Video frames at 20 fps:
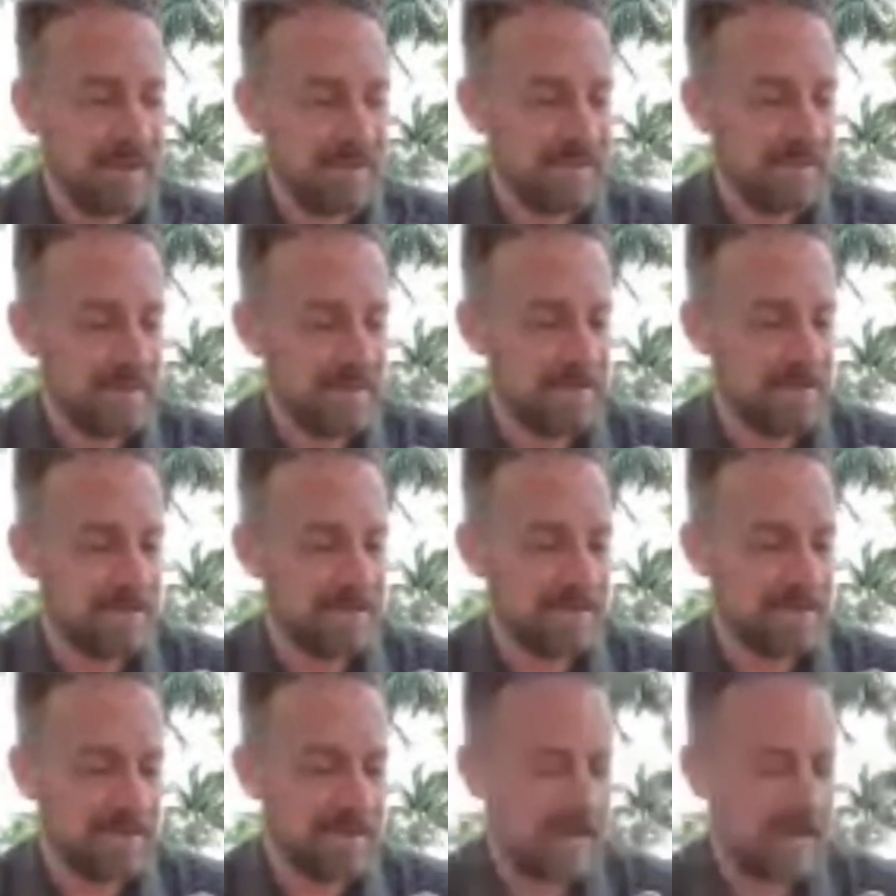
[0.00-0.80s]
know
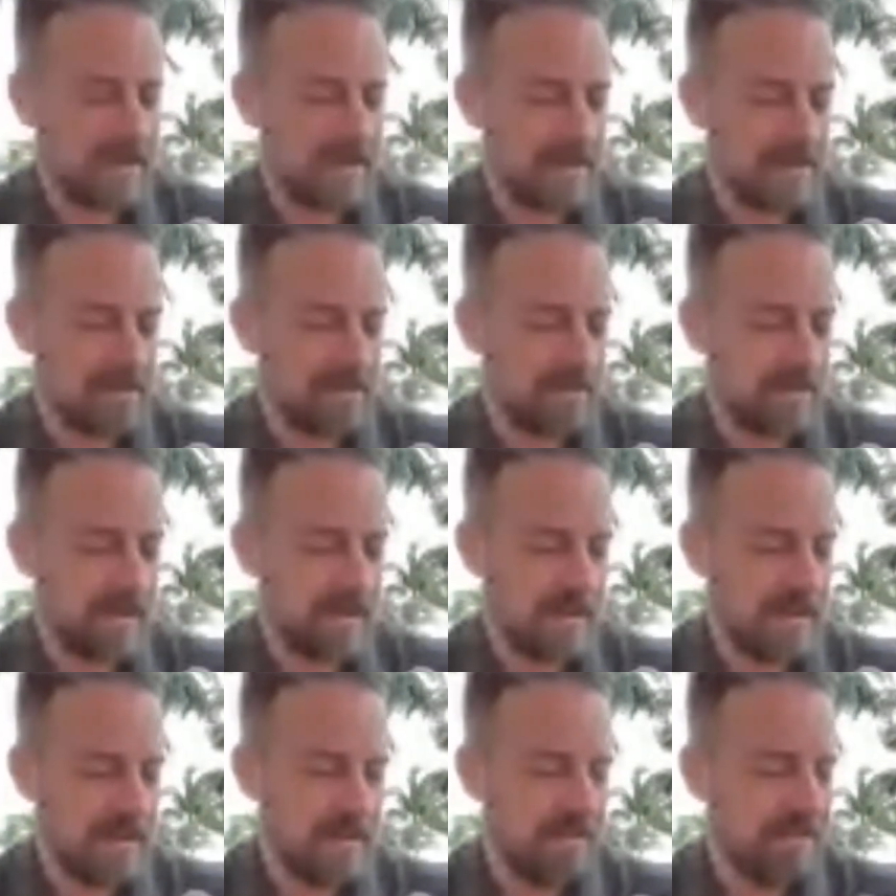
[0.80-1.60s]
you get a
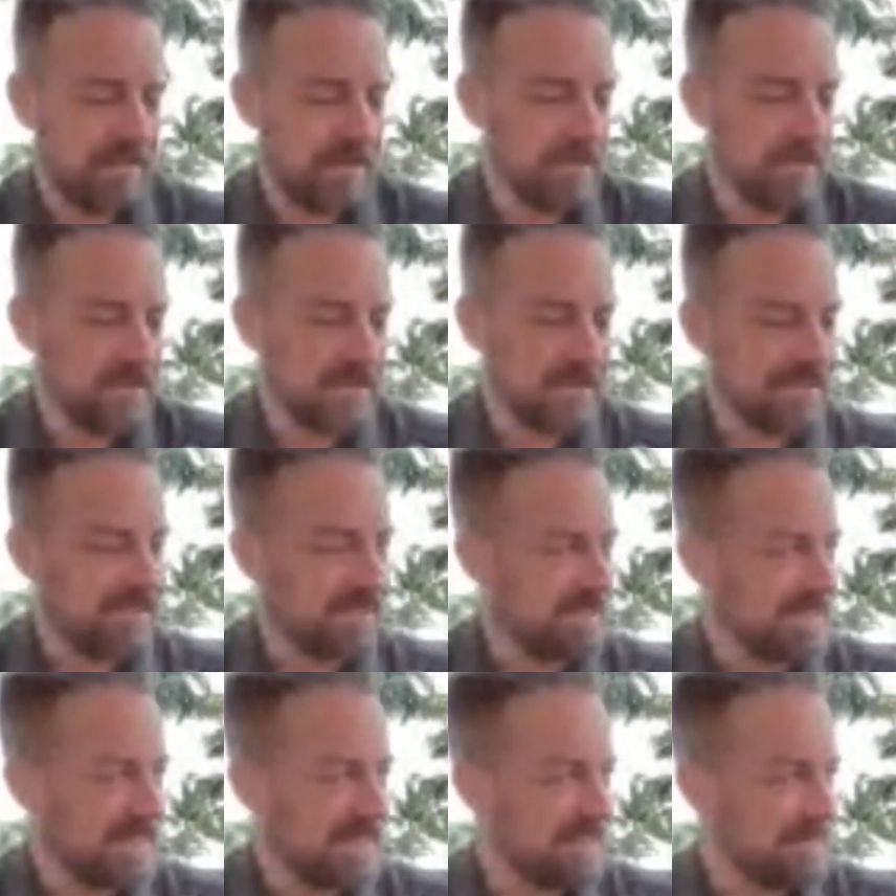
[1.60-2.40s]
phone call or a
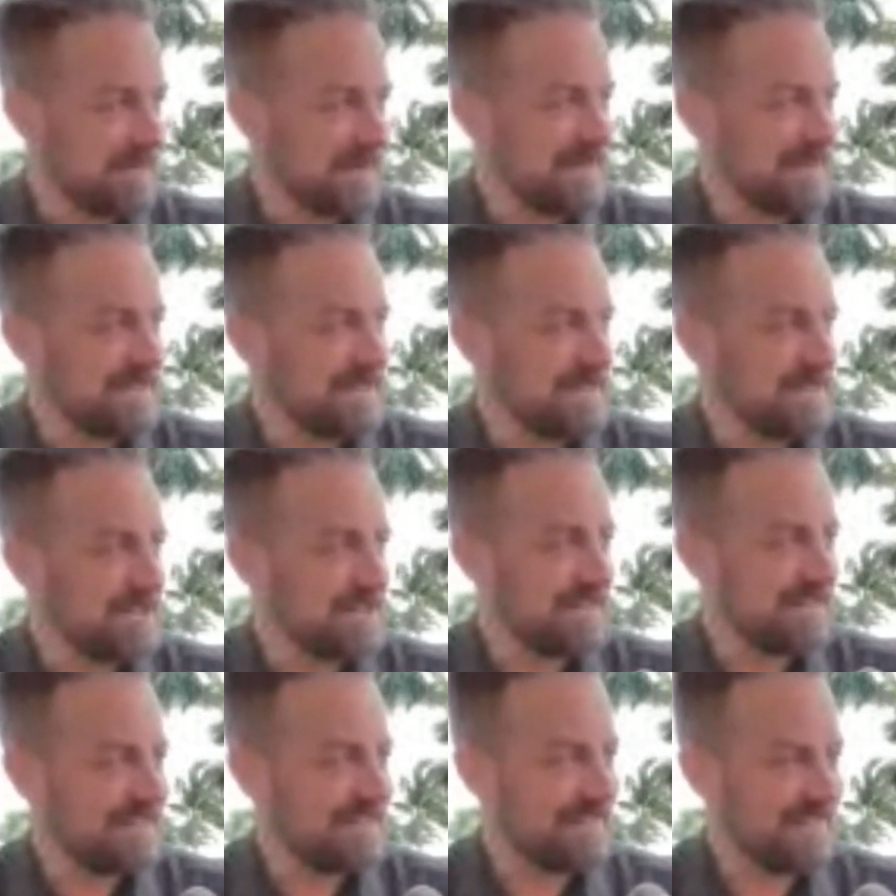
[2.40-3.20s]
text message
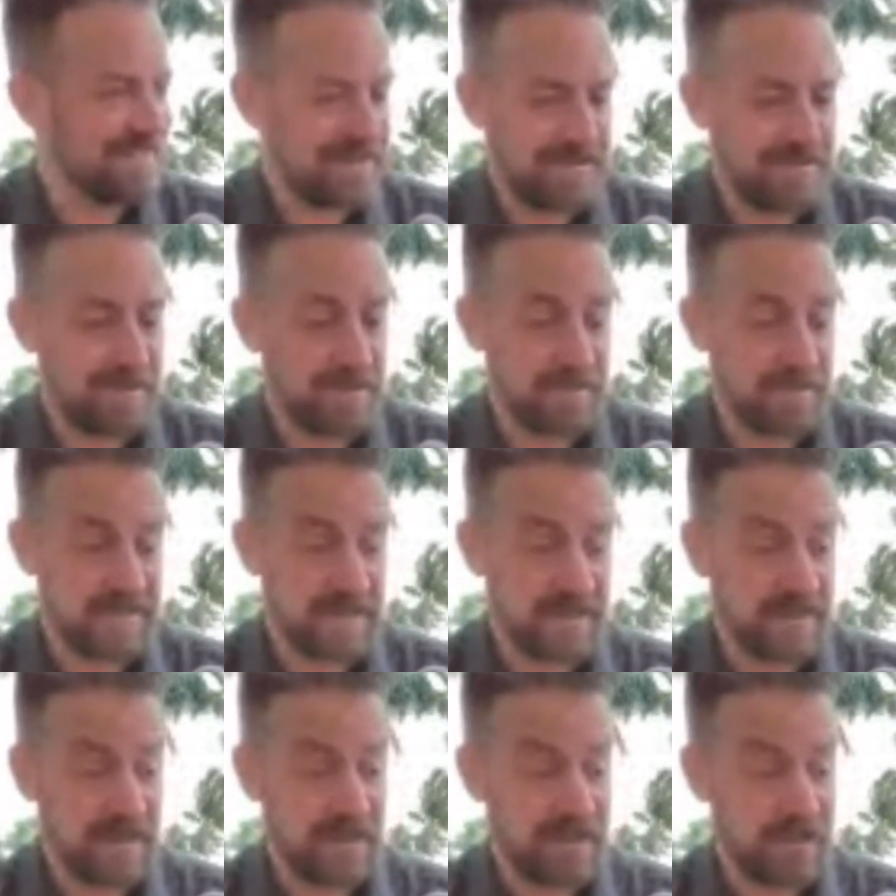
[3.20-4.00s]
and from
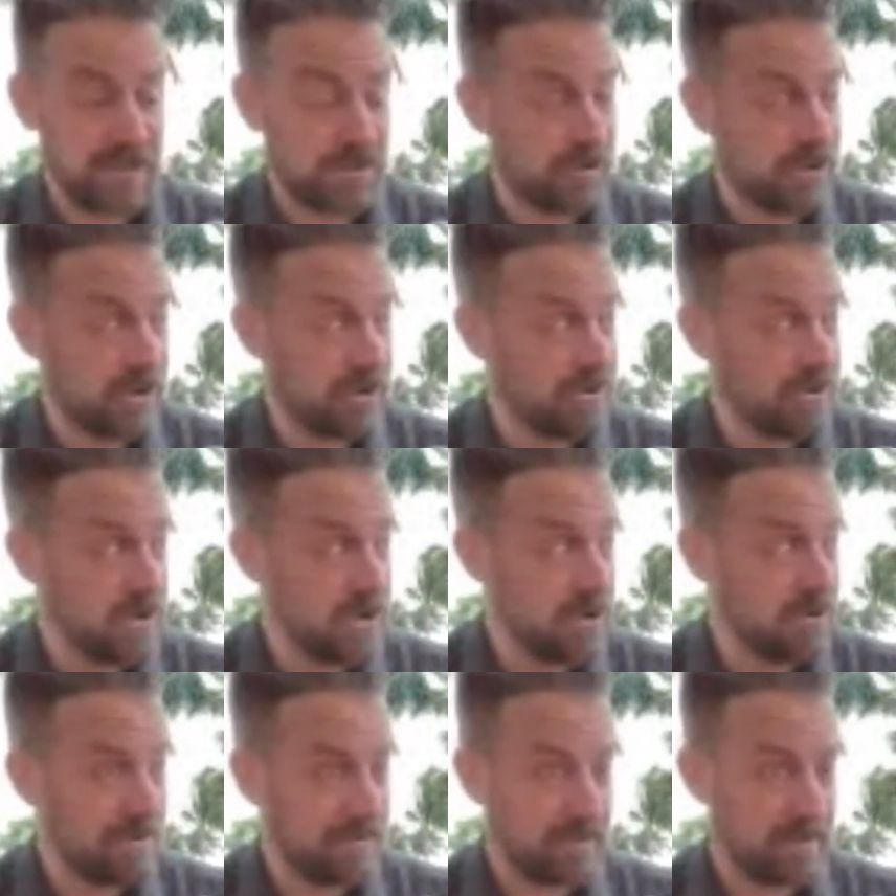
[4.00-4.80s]
somebody that you don't
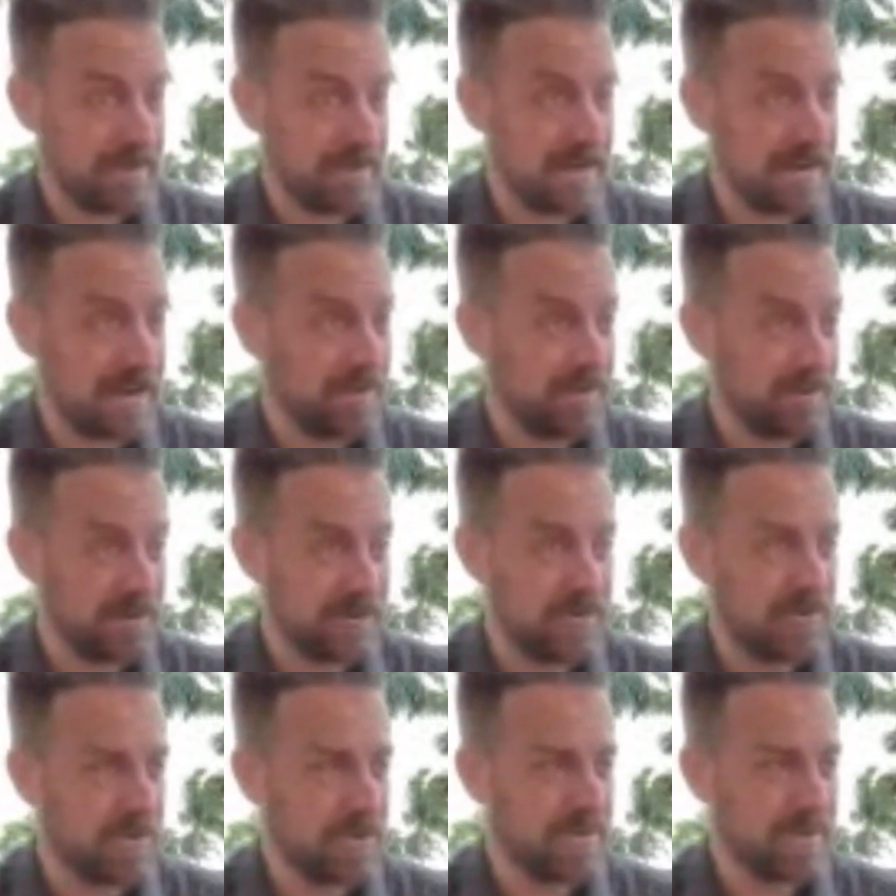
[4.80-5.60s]
know or from a
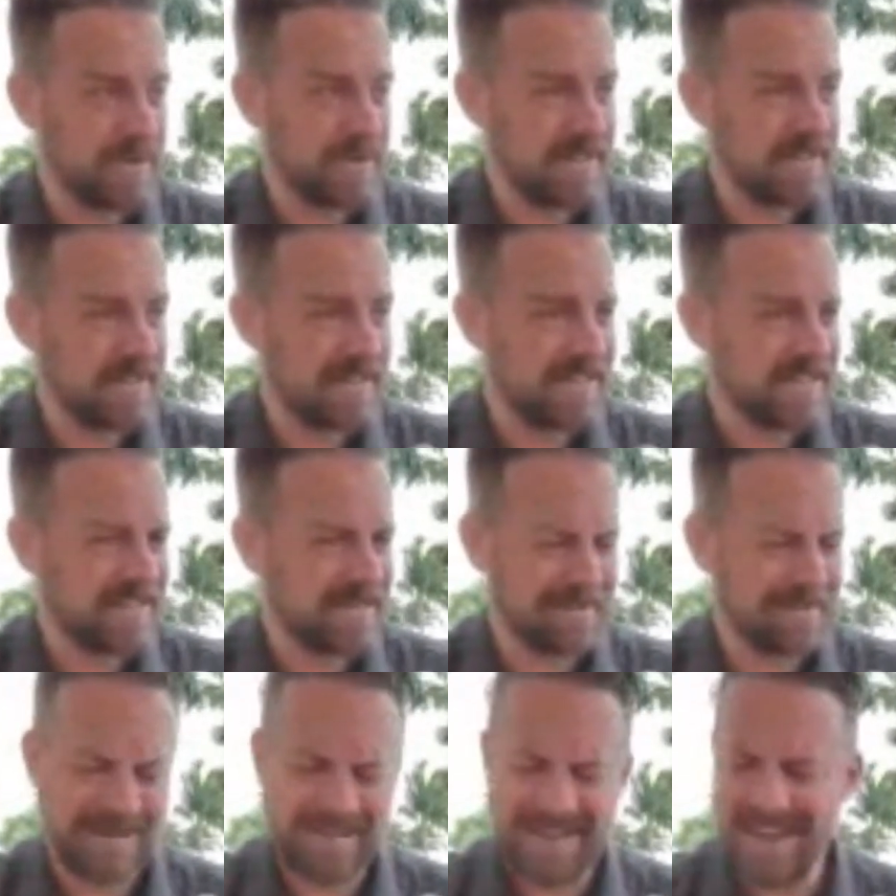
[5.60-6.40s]
number or a business.
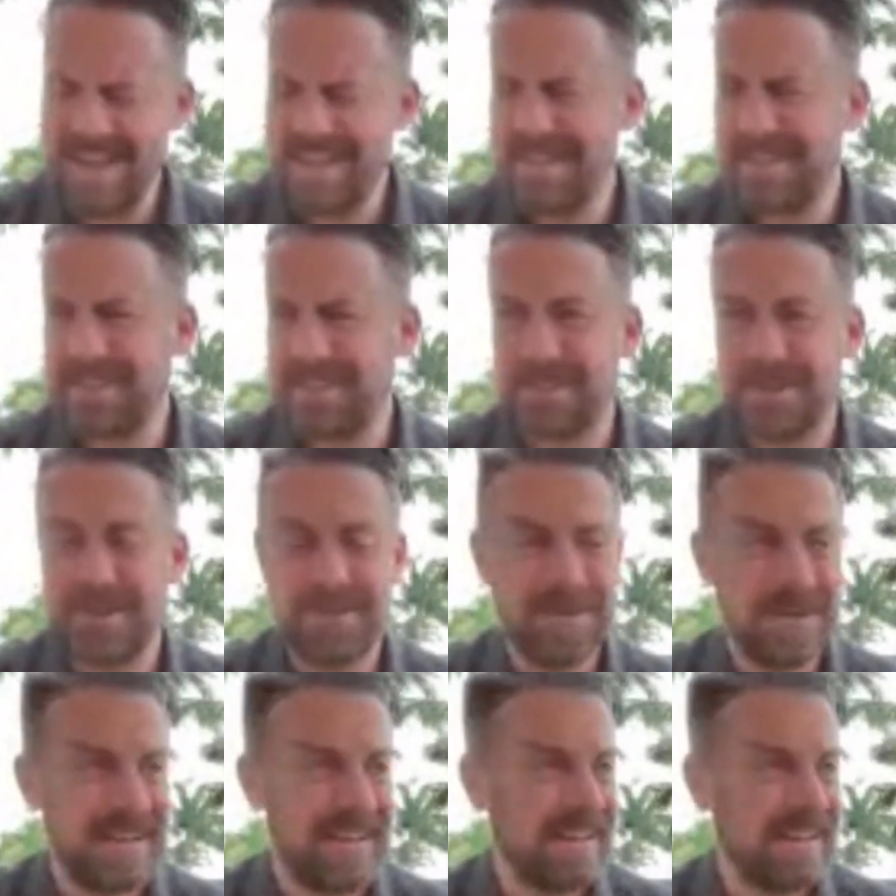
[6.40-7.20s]
I'm like, yeah, there's no
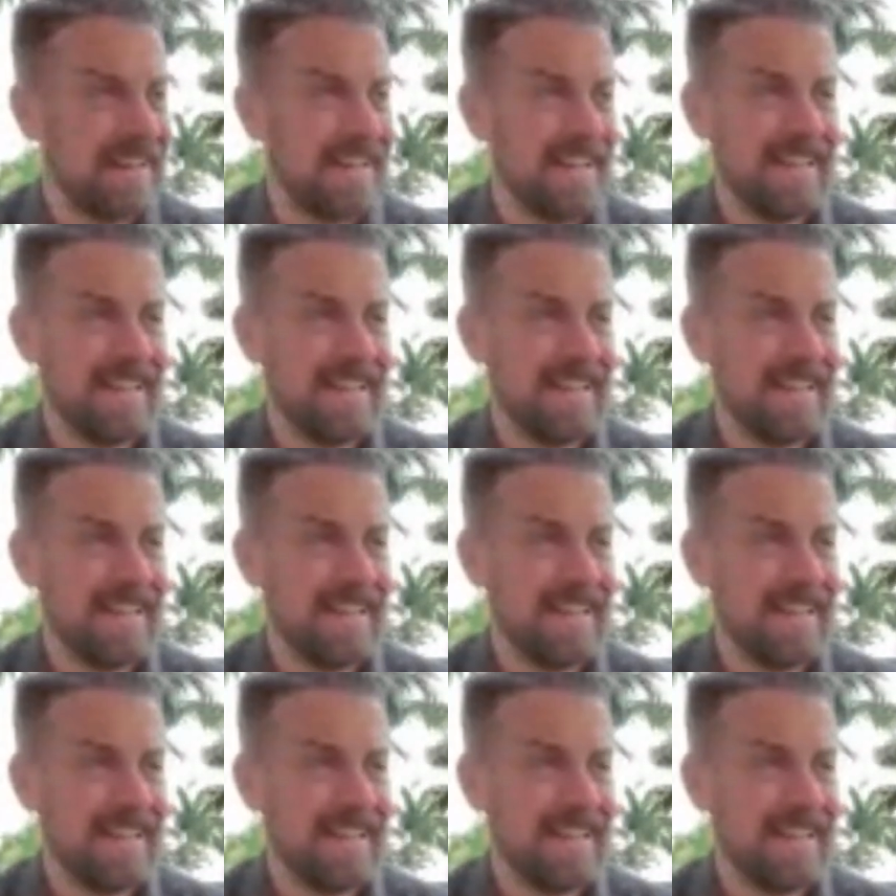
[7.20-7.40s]
way.